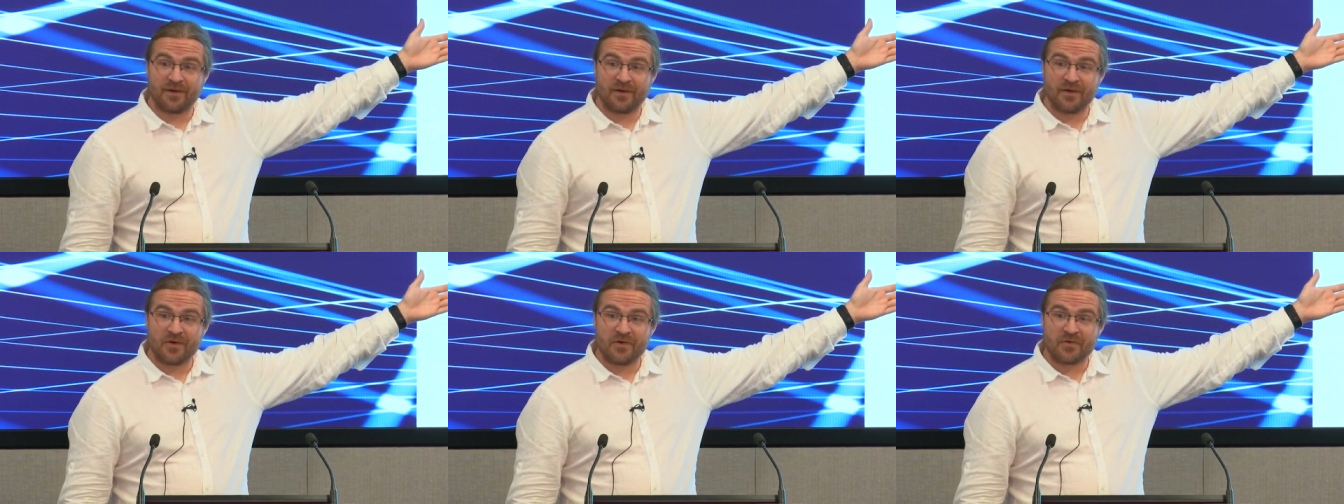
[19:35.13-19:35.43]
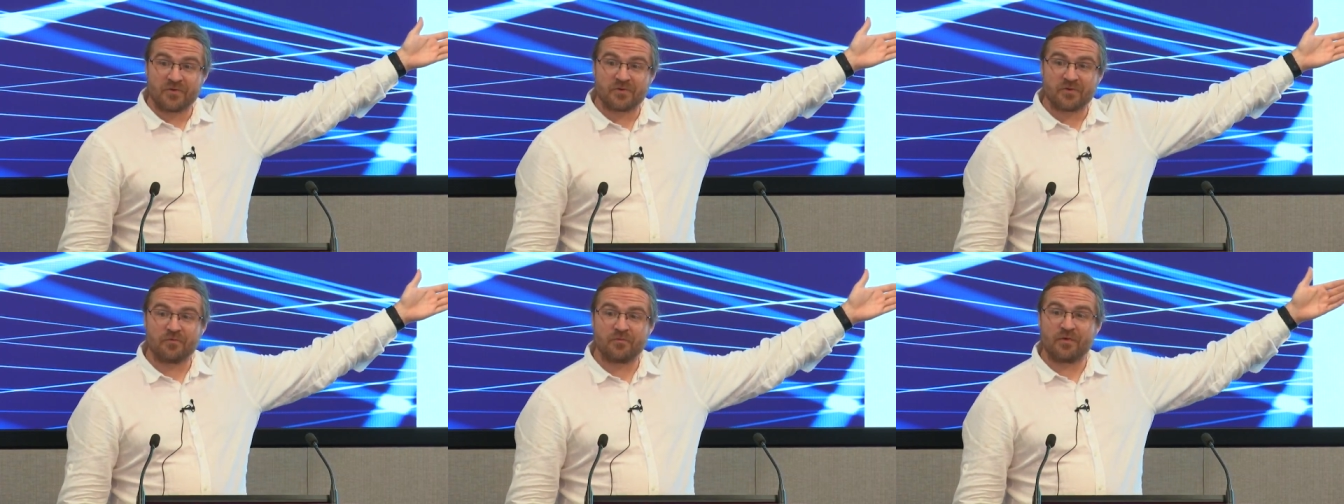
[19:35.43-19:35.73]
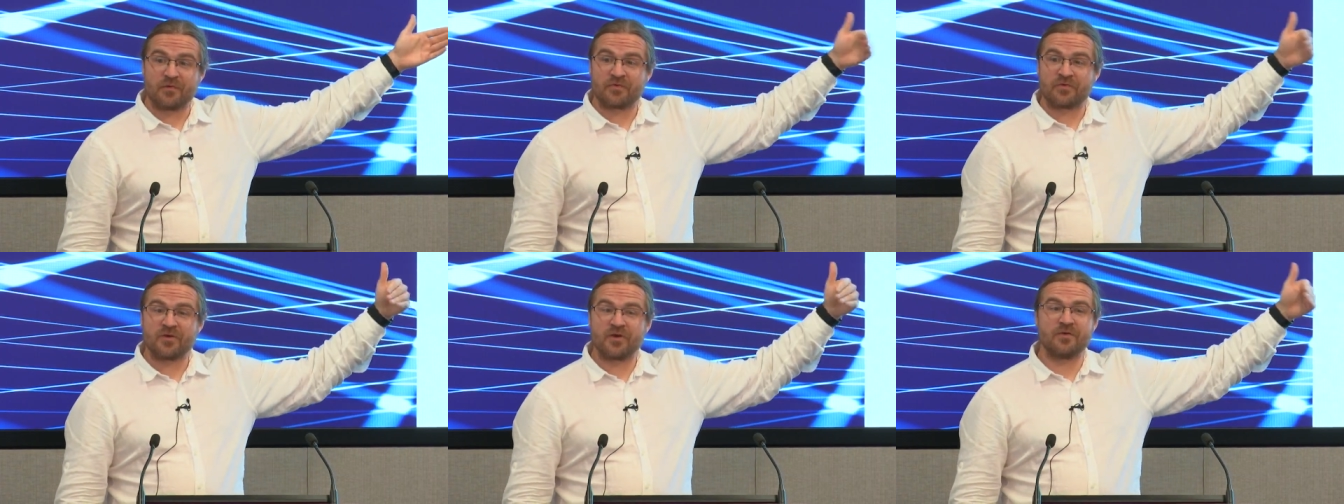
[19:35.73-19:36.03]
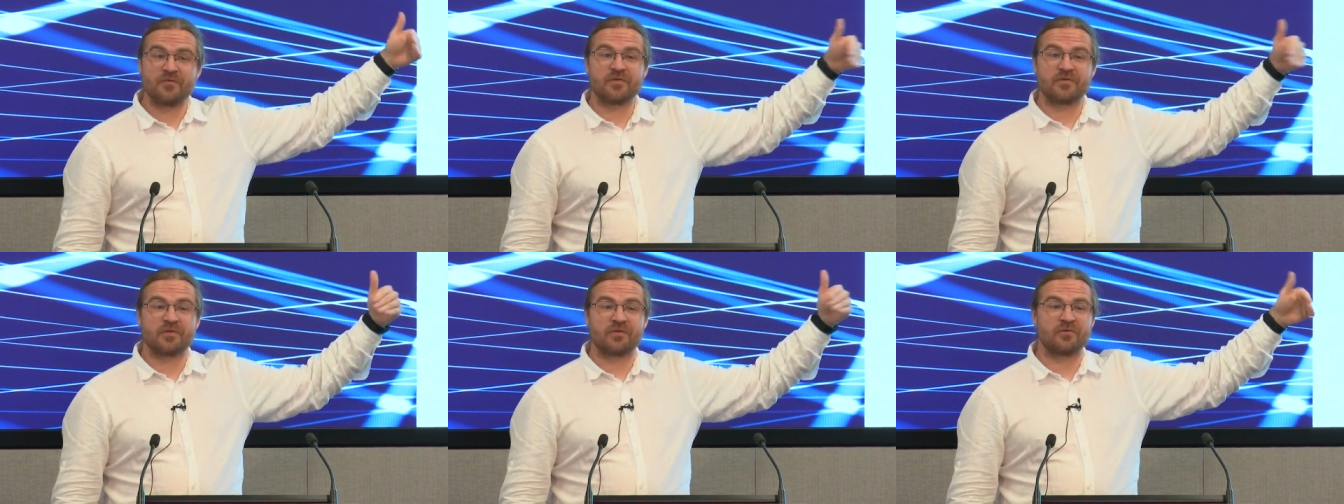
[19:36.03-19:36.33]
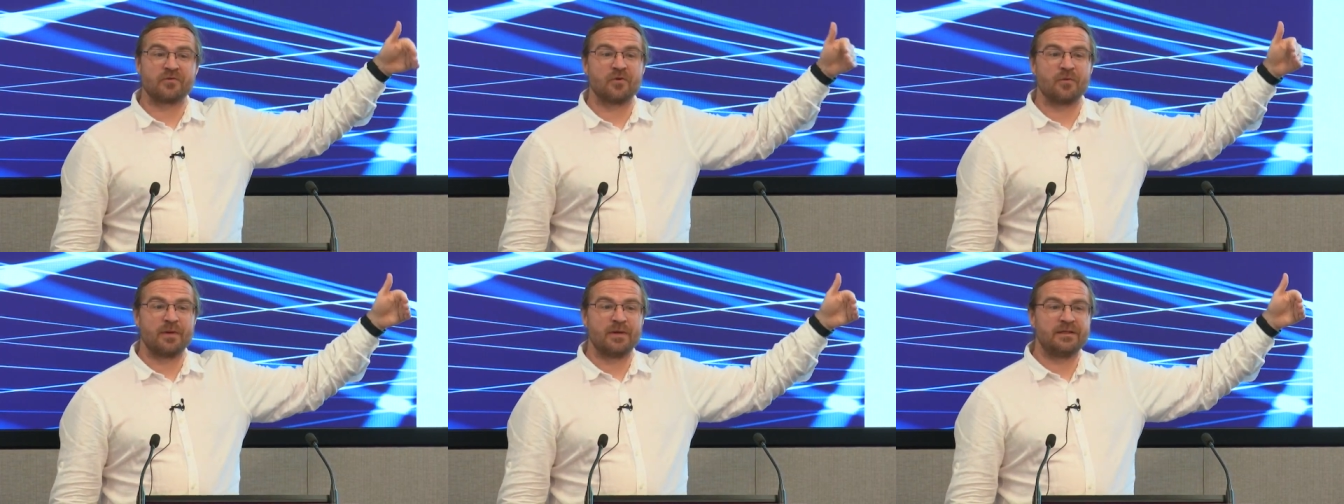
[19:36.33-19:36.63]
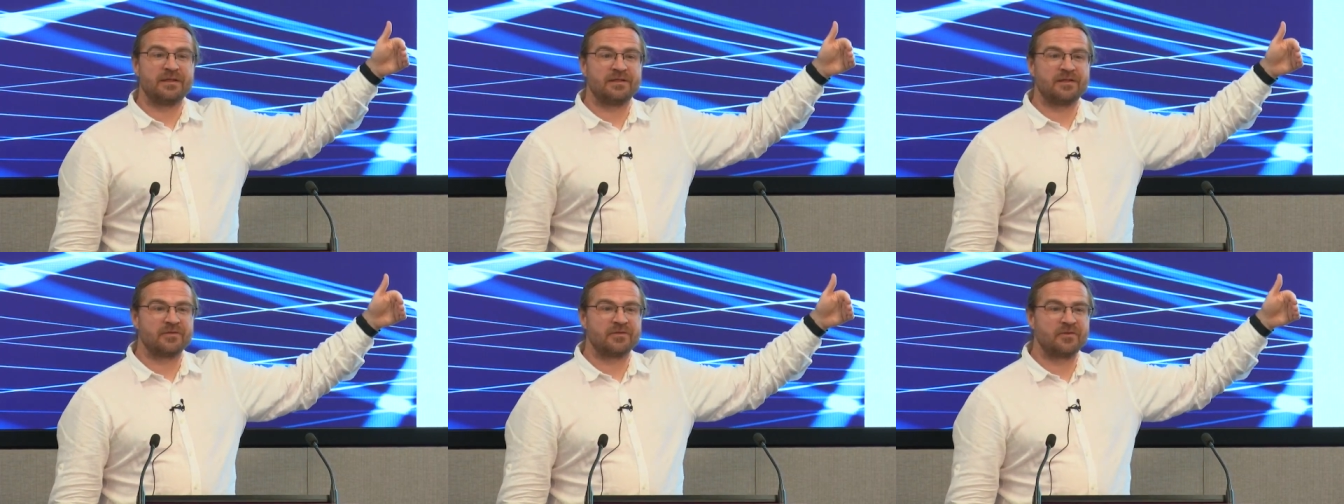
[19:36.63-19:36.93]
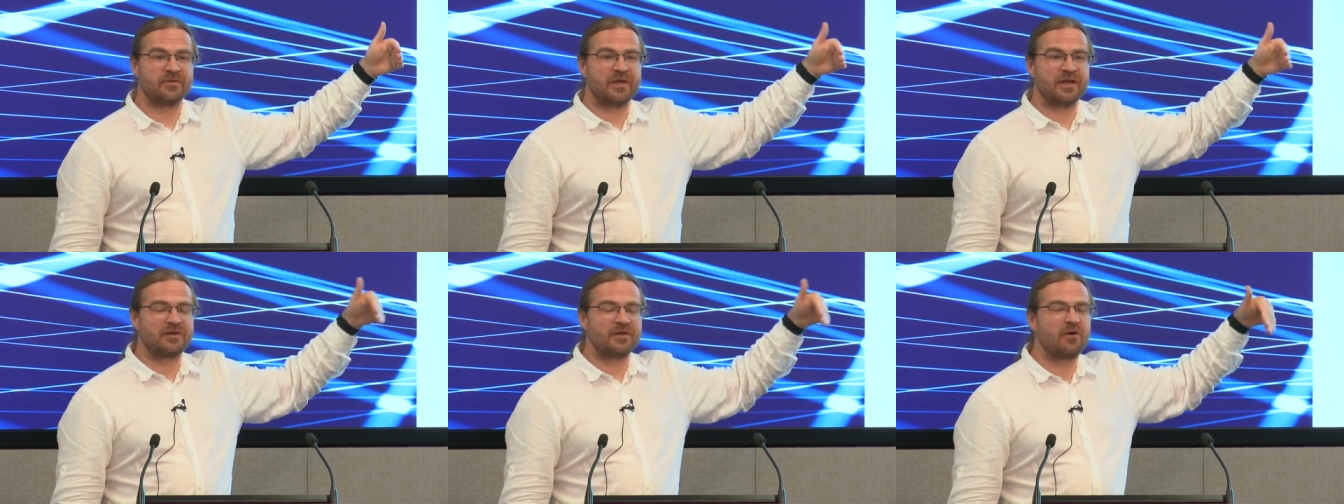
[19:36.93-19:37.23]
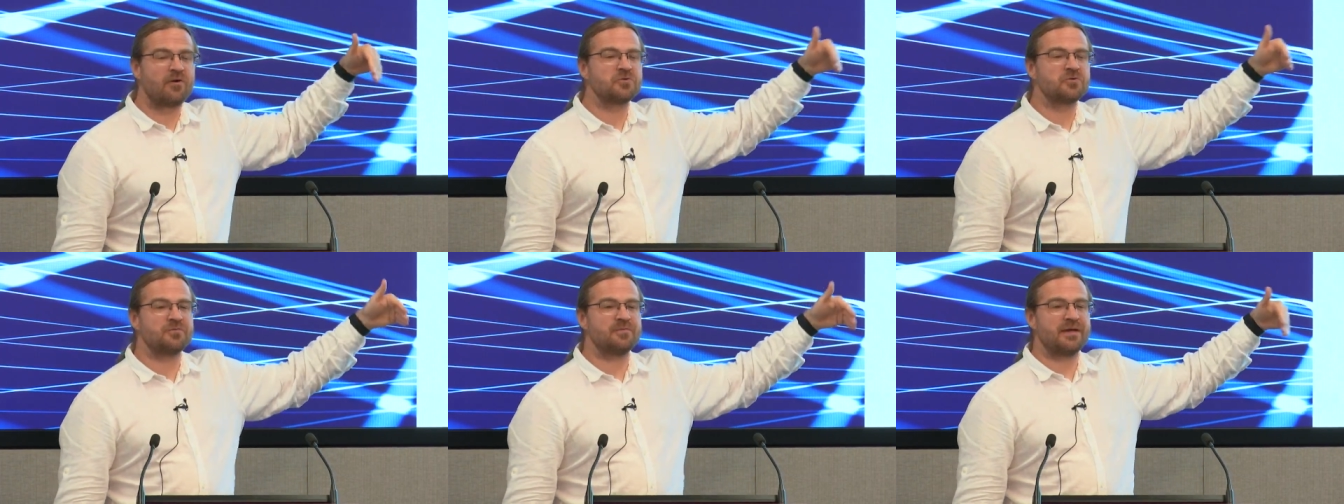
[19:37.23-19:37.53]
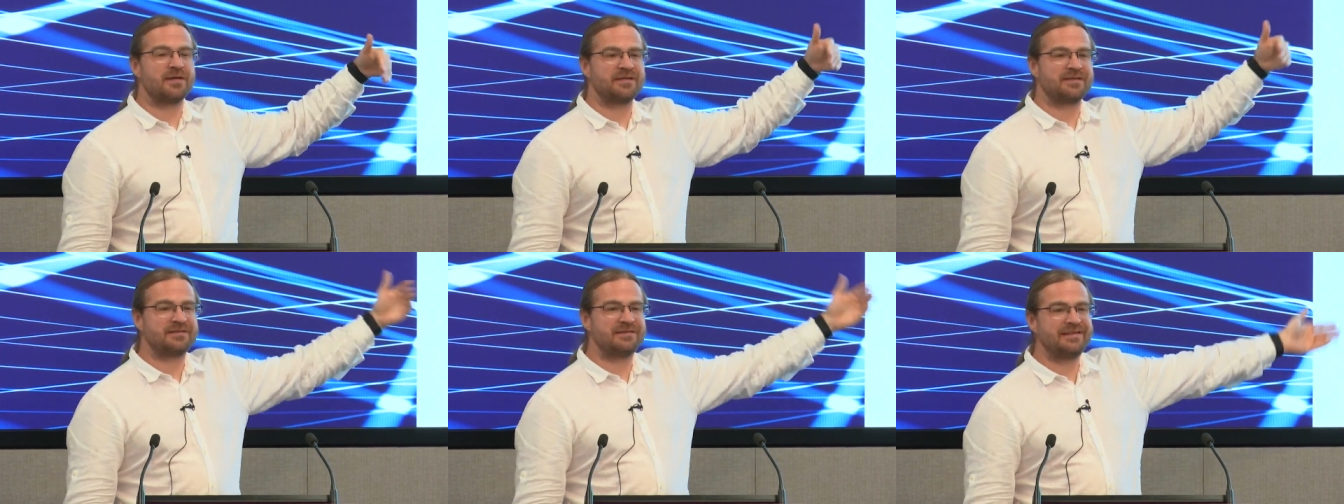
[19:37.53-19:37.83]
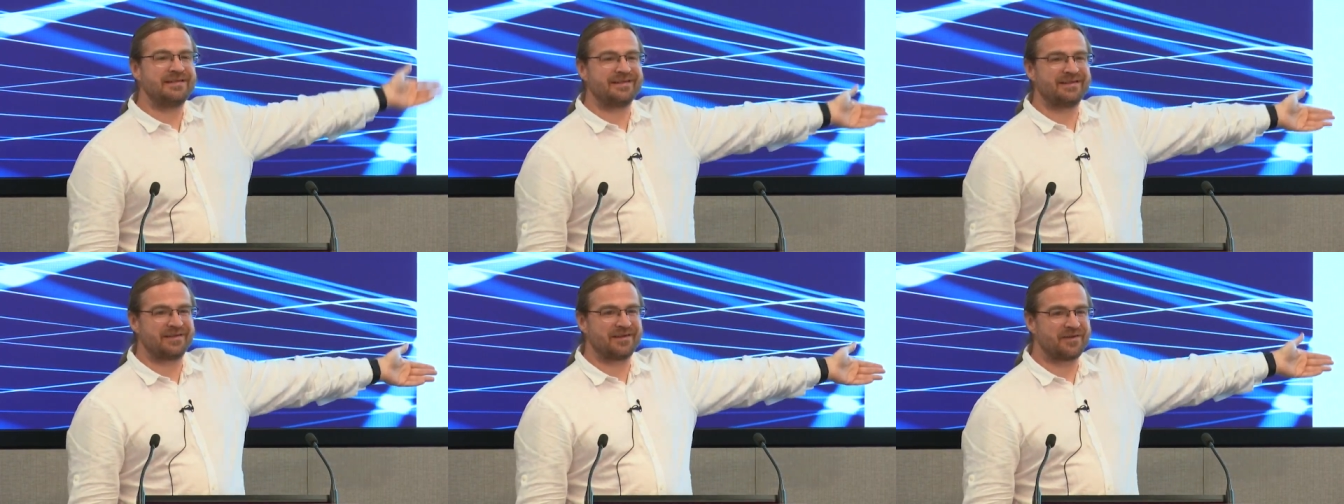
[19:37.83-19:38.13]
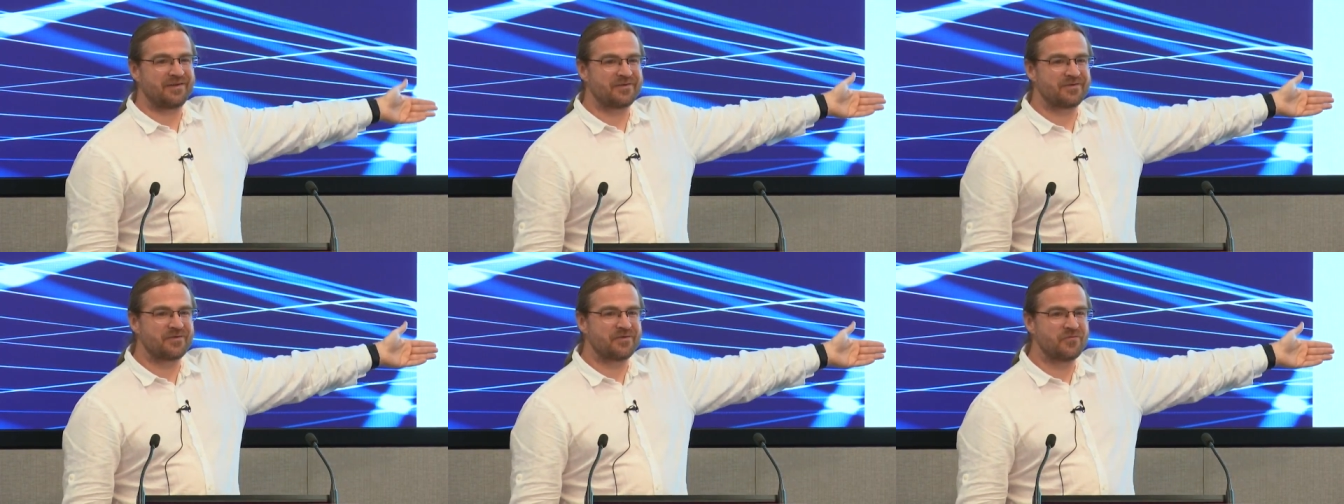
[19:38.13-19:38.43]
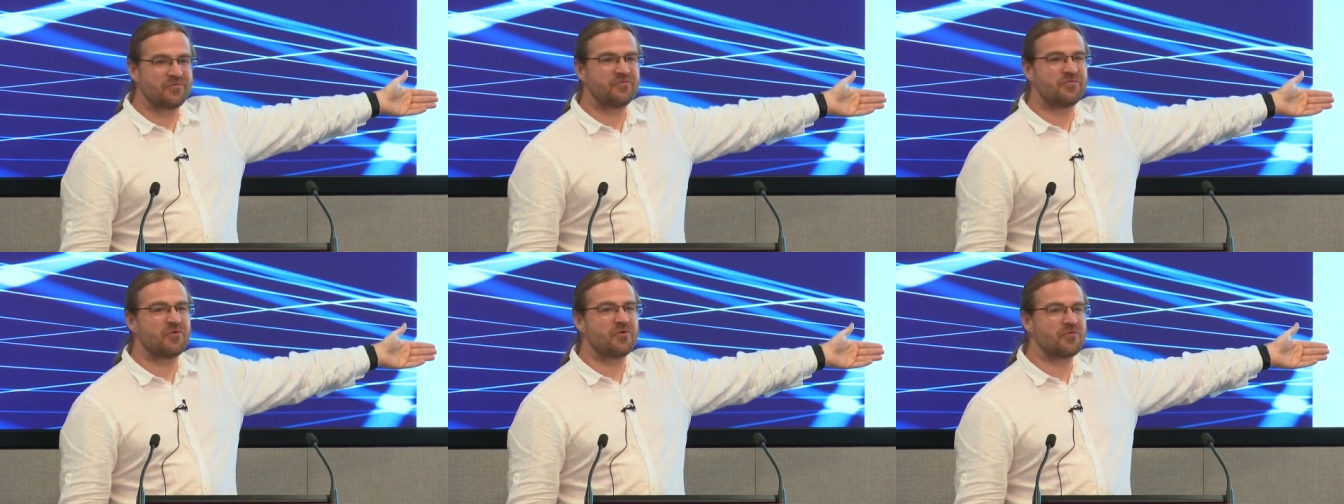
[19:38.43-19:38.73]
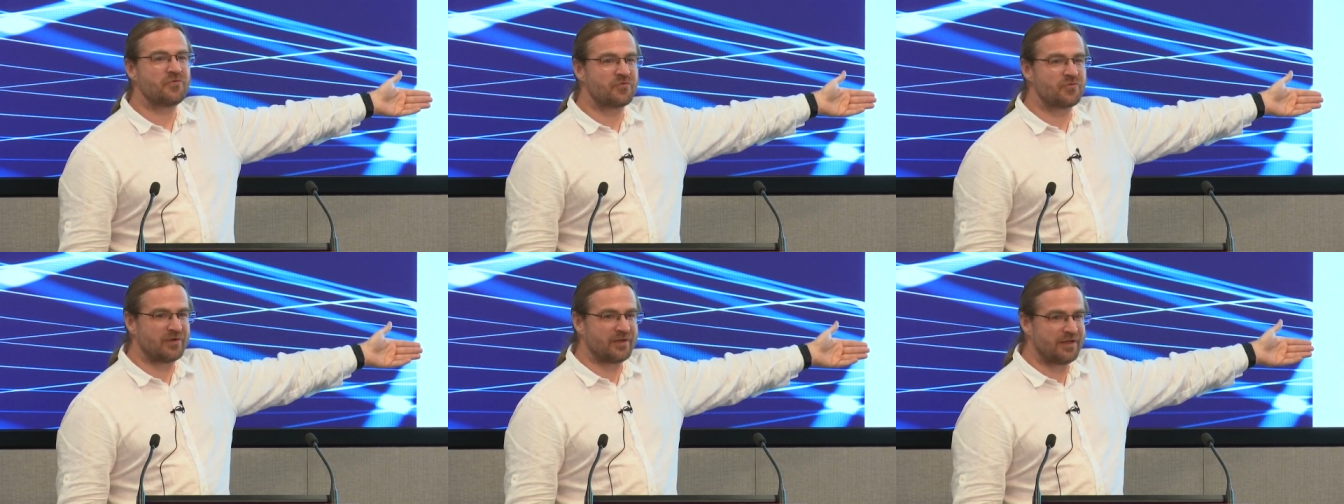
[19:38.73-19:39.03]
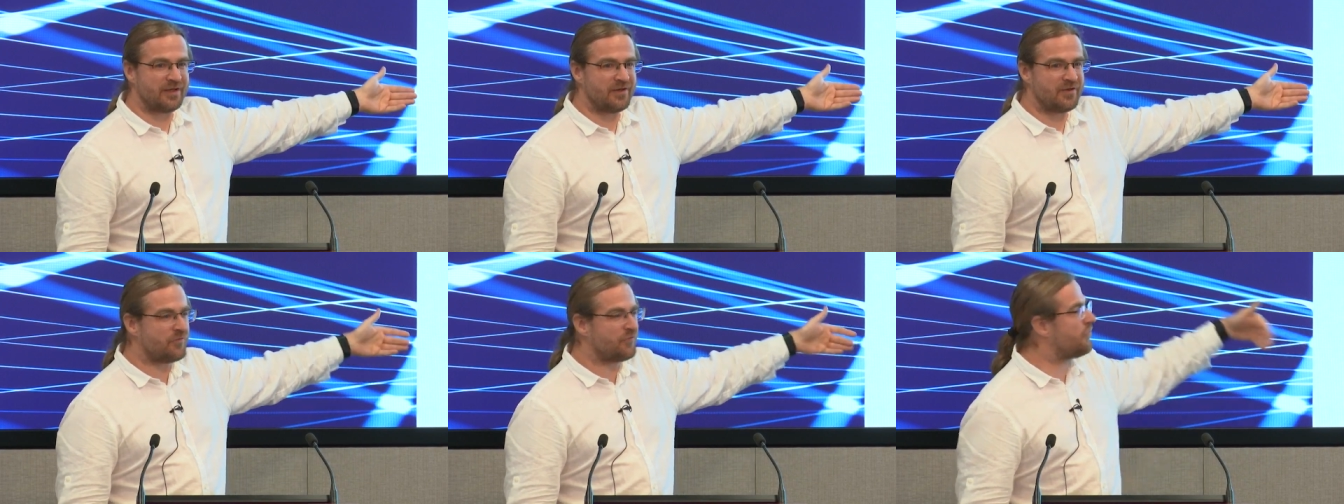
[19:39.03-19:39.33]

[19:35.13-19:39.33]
So with services and Kubernetes, you get automatic DNS for free